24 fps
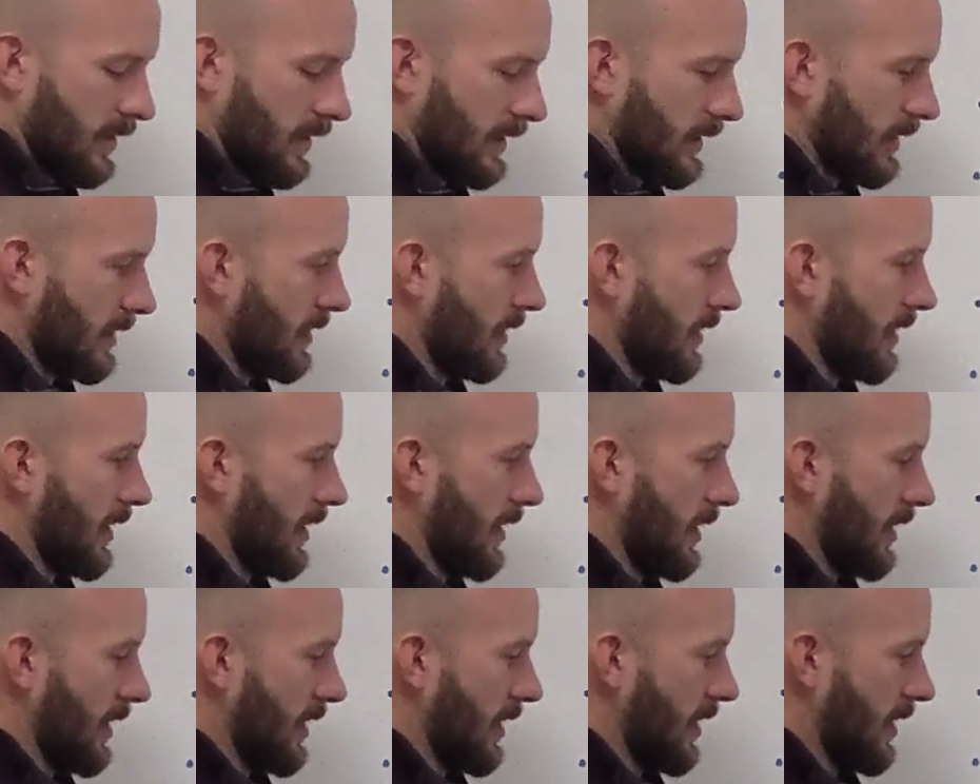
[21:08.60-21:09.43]
is going to
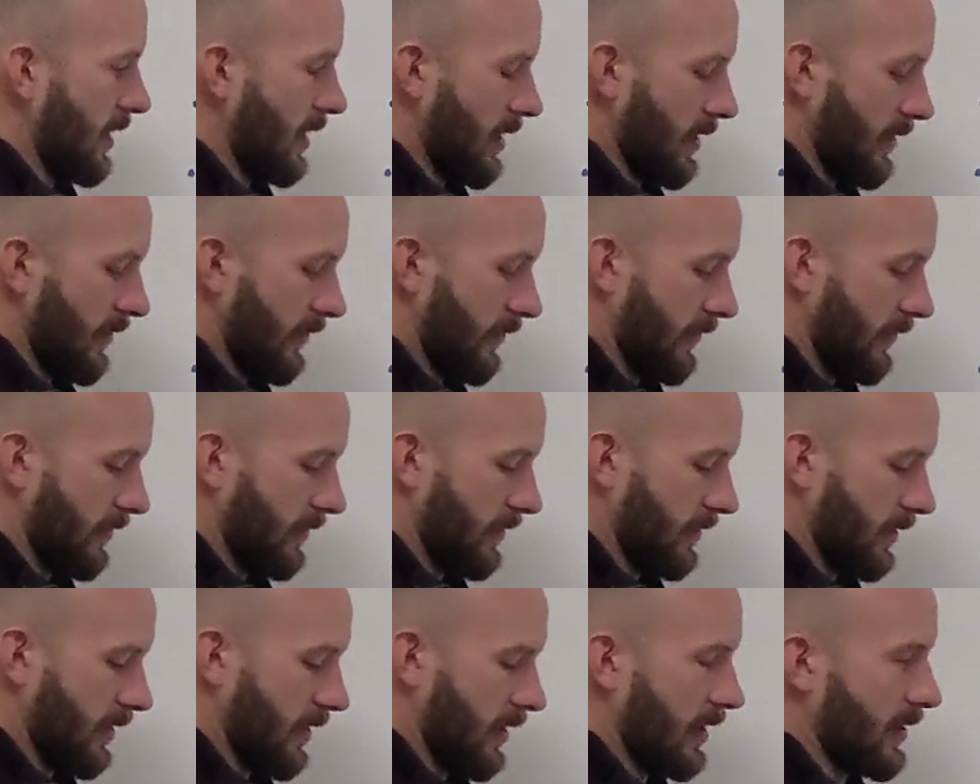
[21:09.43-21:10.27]
have
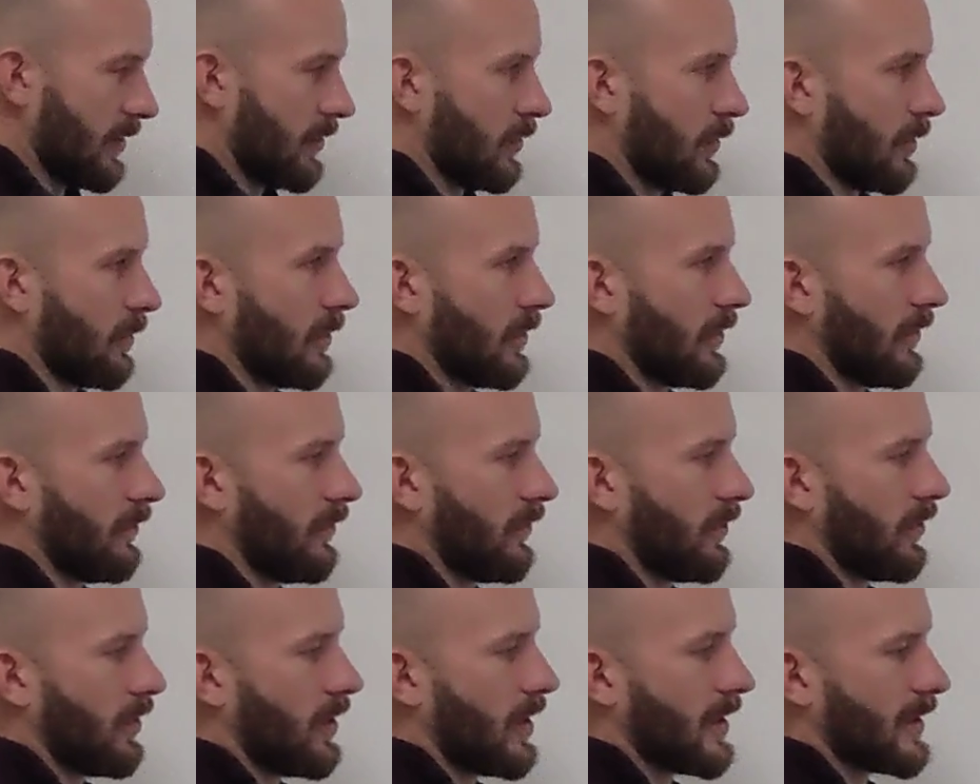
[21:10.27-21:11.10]
a terminal
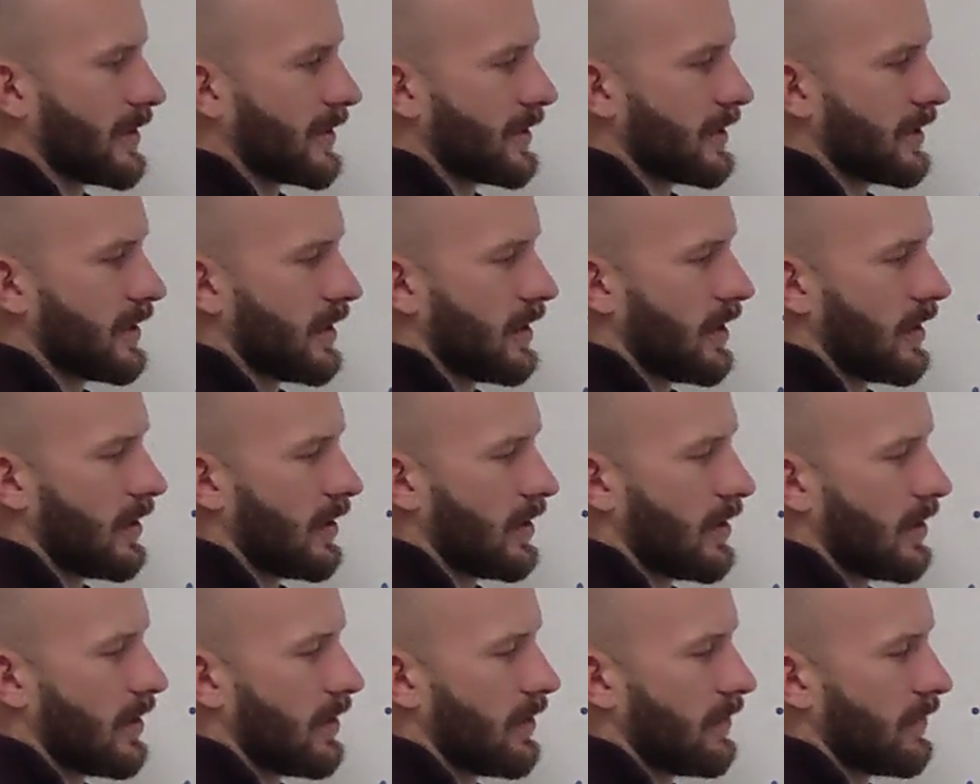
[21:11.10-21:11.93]
velocity
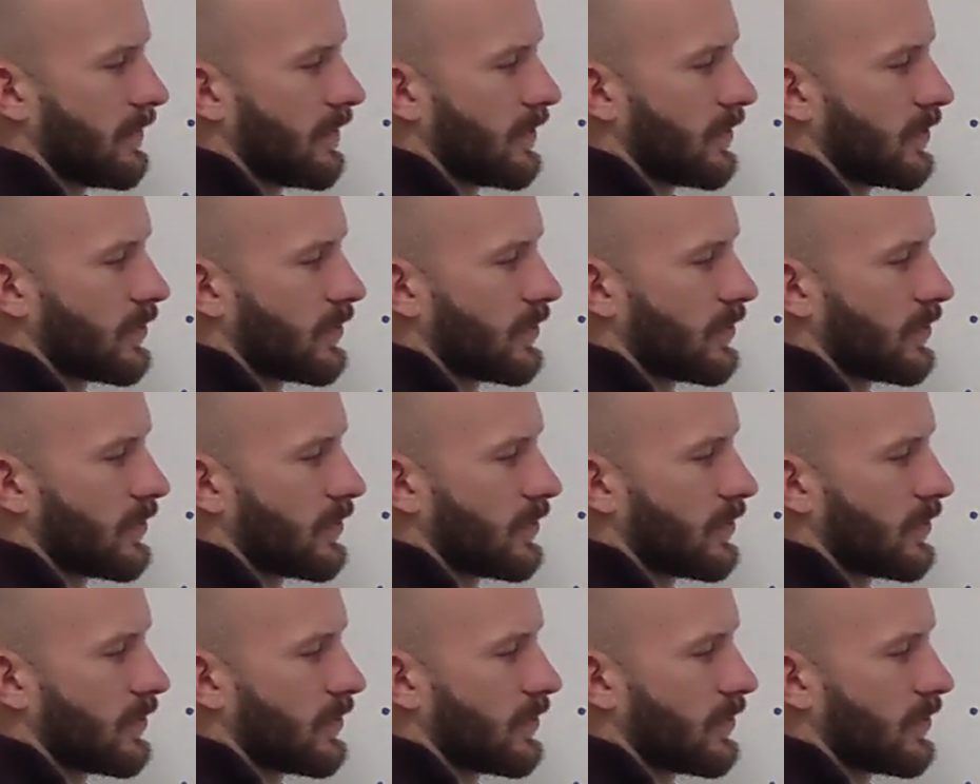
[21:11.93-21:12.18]
of